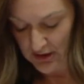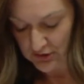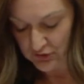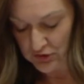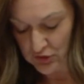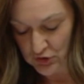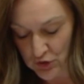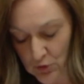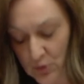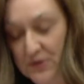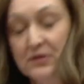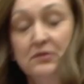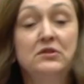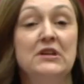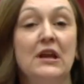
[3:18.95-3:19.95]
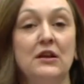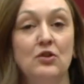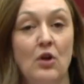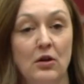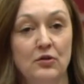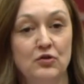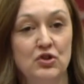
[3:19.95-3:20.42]
to newer
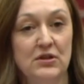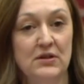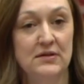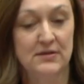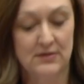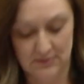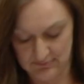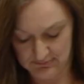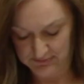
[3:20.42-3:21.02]
technologies